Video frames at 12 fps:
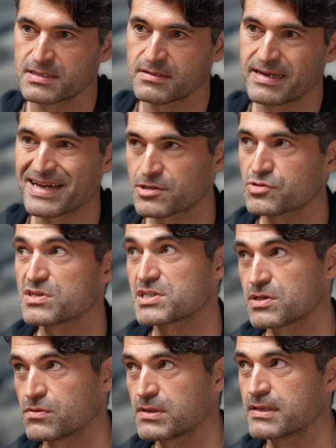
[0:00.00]
so
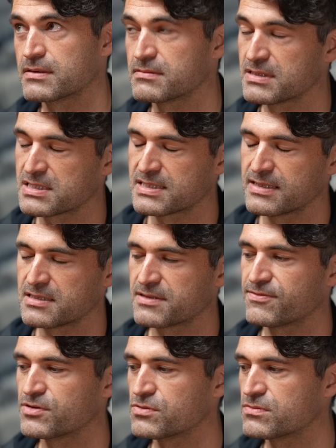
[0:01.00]
extrasolar is, is
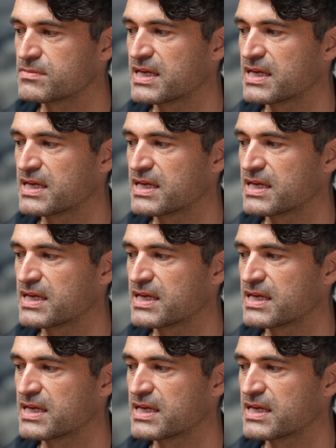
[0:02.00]
the full